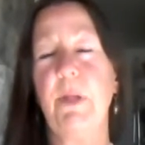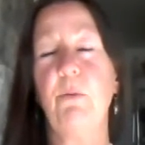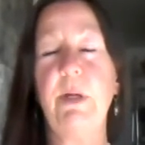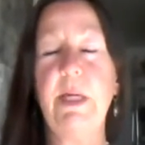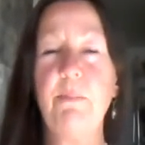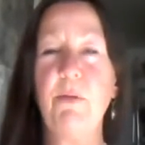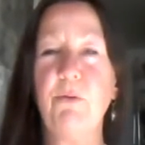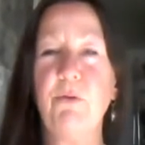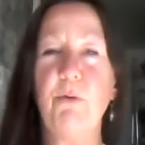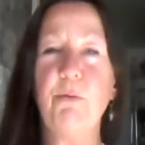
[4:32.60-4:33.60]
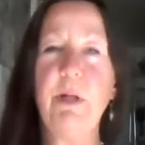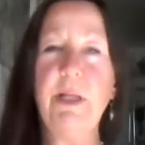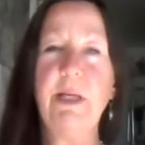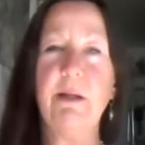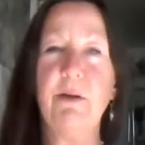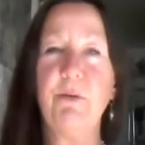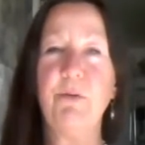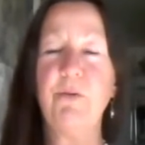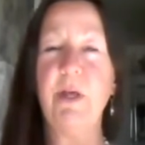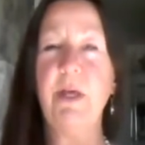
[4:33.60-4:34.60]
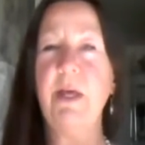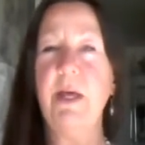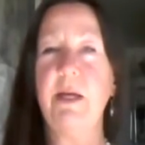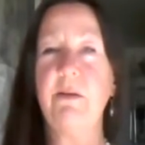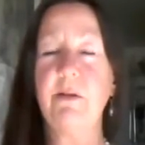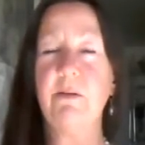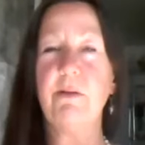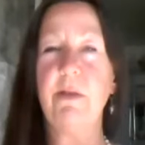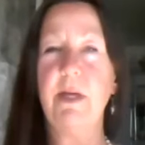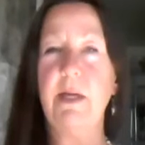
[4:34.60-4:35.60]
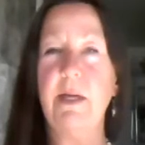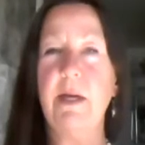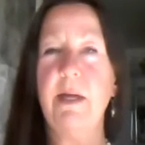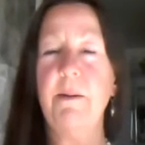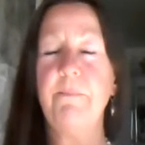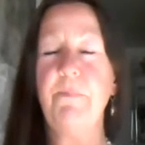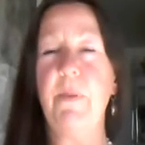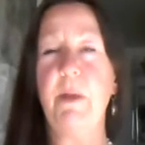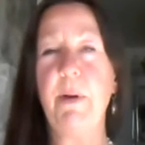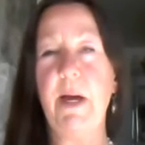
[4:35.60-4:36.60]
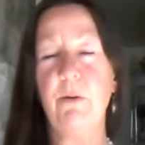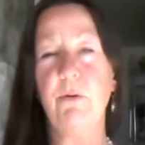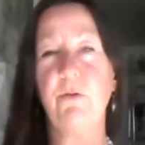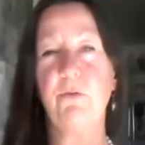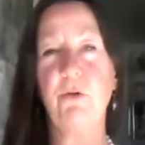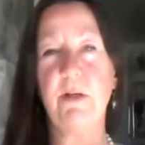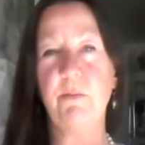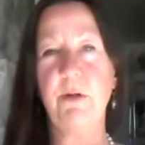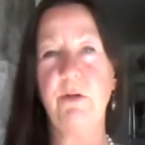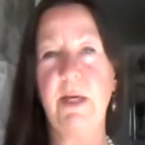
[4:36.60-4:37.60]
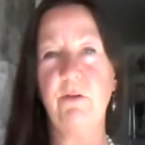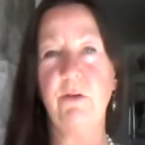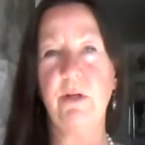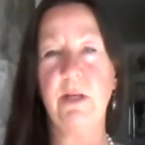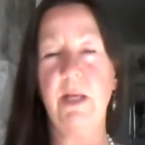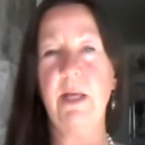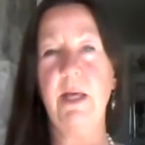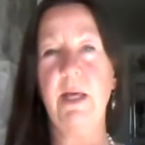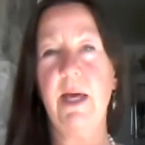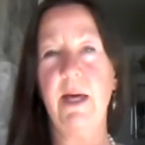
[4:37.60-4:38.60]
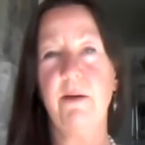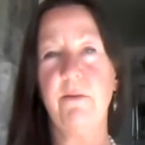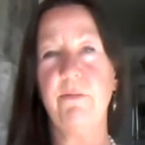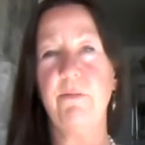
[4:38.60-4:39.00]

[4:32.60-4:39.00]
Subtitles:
We keep those all really close until the powers of transmutation have